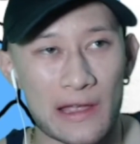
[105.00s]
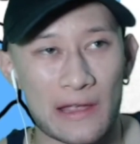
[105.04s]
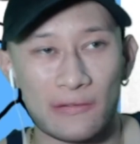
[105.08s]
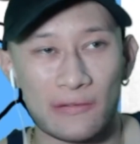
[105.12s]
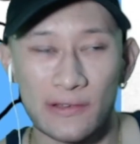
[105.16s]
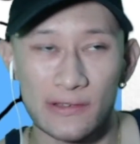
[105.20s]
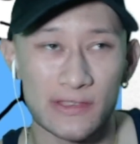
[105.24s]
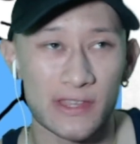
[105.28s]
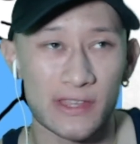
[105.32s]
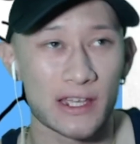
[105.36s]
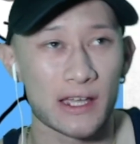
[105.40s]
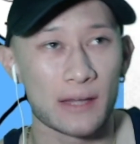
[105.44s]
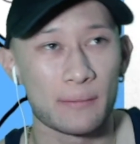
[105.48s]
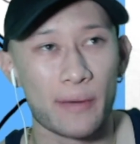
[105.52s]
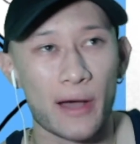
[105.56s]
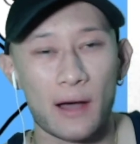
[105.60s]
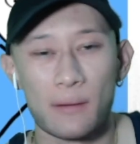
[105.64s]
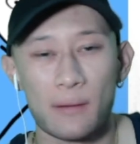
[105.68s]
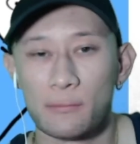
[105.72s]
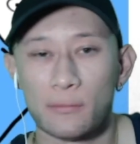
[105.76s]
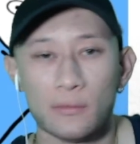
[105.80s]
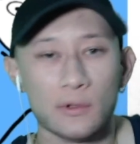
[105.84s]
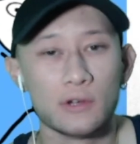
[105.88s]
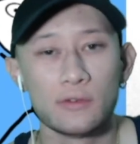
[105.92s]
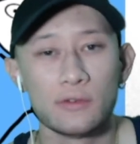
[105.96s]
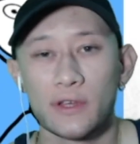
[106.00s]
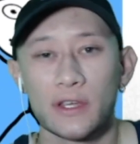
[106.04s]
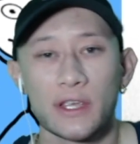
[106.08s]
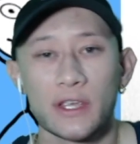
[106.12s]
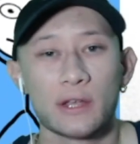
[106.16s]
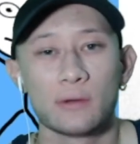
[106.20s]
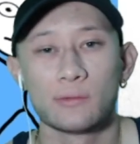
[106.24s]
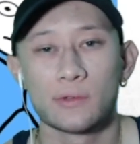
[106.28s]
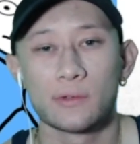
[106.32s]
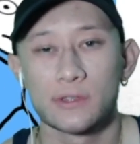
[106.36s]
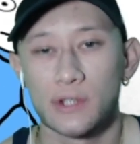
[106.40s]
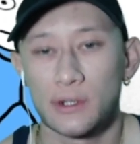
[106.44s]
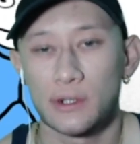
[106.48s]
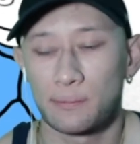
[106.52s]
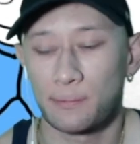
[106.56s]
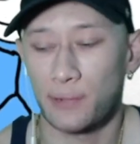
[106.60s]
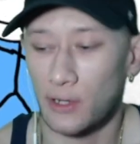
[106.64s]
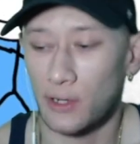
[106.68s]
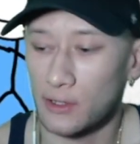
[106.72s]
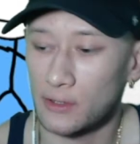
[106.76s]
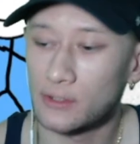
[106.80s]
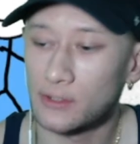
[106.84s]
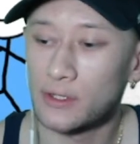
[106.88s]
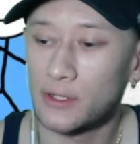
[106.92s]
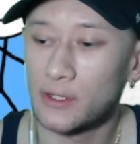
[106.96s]
think about moving in with your
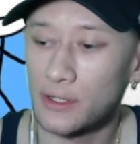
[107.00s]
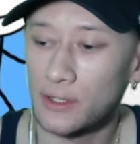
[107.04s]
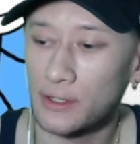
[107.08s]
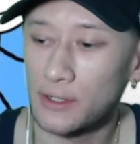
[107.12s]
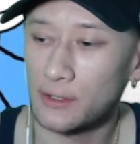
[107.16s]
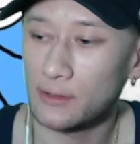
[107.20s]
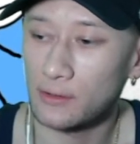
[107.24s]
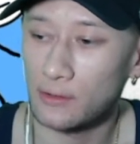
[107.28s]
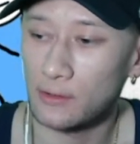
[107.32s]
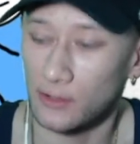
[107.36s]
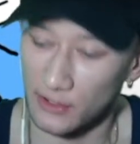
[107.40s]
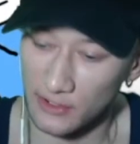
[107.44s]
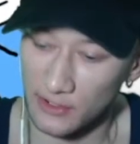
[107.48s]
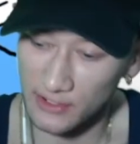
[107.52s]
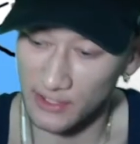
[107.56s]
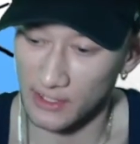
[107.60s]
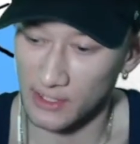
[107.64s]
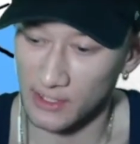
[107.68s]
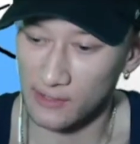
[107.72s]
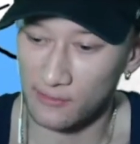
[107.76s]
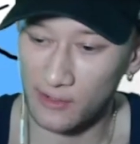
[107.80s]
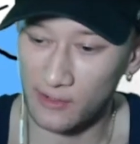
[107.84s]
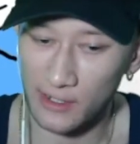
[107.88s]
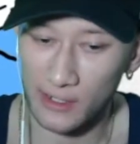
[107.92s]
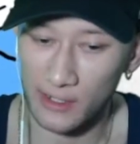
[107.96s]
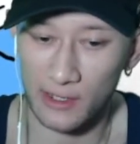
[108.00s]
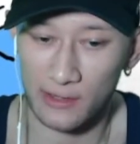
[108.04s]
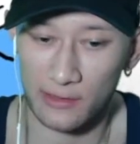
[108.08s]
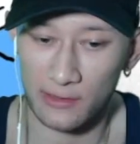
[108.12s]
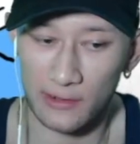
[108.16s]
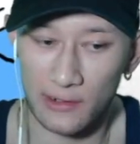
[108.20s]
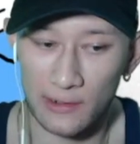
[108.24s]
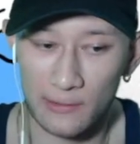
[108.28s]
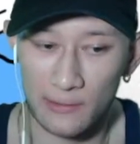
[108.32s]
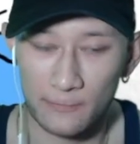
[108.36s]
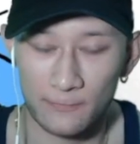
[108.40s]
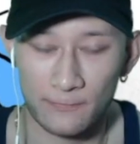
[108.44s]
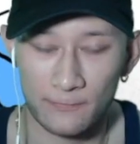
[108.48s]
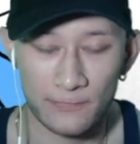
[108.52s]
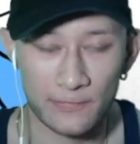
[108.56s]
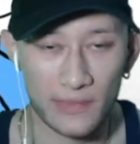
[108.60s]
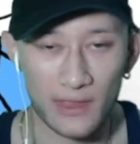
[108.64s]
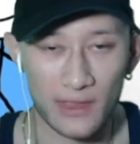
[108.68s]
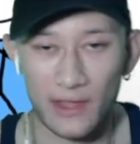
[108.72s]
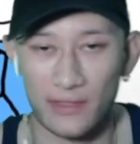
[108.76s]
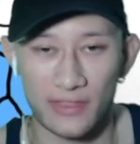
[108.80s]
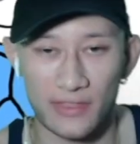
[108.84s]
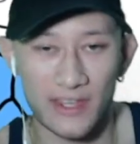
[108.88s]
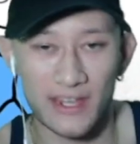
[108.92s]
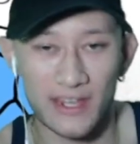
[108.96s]
partner or your significant other,
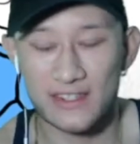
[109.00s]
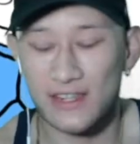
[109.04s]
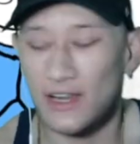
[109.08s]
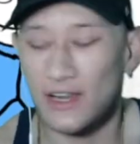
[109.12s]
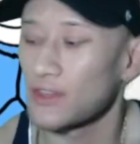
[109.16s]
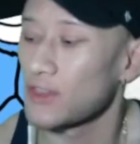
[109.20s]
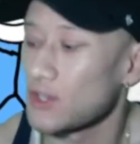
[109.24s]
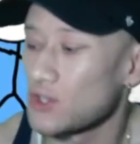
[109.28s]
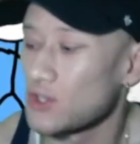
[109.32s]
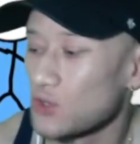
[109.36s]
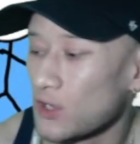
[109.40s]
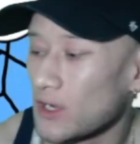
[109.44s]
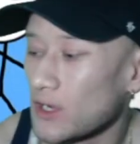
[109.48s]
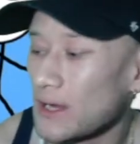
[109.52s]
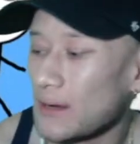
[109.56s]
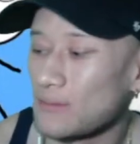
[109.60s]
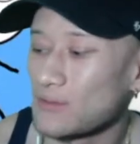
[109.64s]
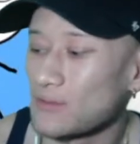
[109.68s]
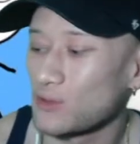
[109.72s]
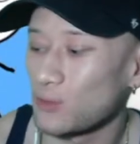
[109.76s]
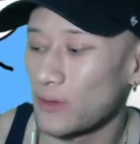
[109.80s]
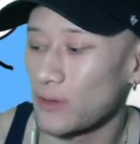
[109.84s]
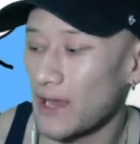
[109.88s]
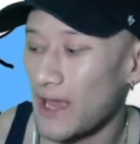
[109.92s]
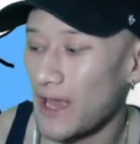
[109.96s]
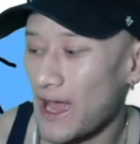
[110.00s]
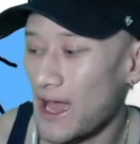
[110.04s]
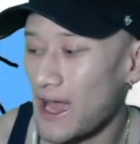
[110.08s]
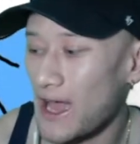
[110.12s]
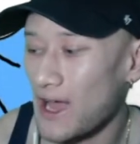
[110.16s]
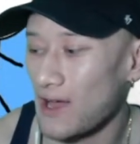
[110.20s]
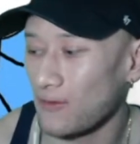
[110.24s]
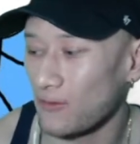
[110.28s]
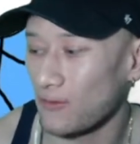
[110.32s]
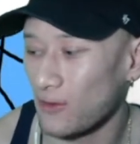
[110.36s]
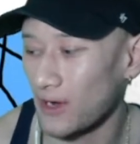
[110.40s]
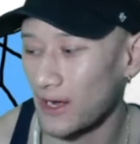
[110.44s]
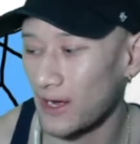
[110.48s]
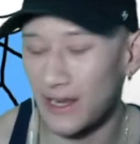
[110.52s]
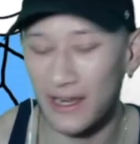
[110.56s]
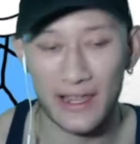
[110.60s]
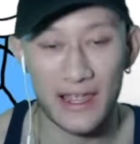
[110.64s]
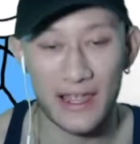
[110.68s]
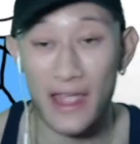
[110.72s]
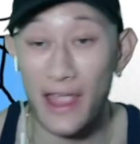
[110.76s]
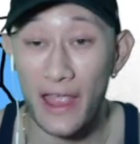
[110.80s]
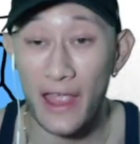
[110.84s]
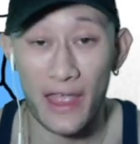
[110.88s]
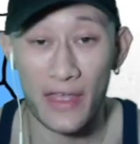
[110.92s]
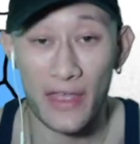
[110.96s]
these are the dreams we have, right? In the